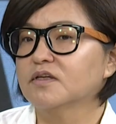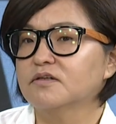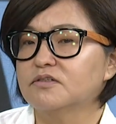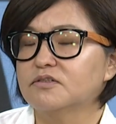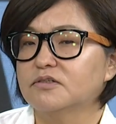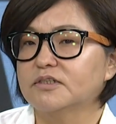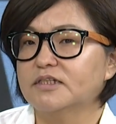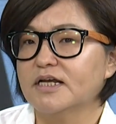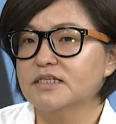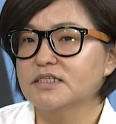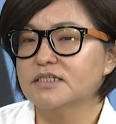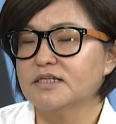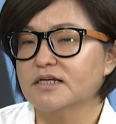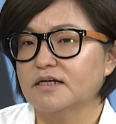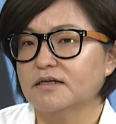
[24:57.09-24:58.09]
So
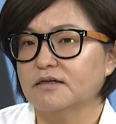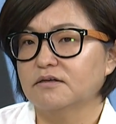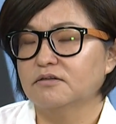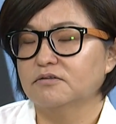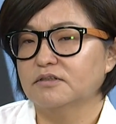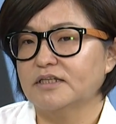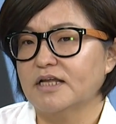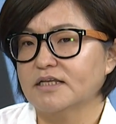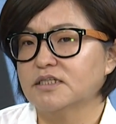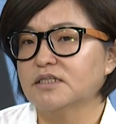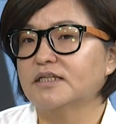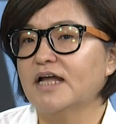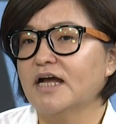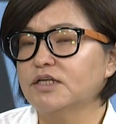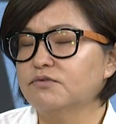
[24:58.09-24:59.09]
that's
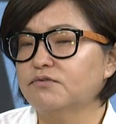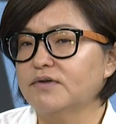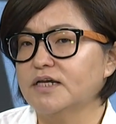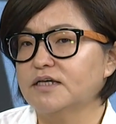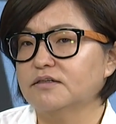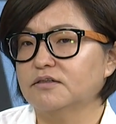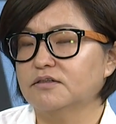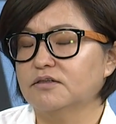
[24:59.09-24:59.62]
that way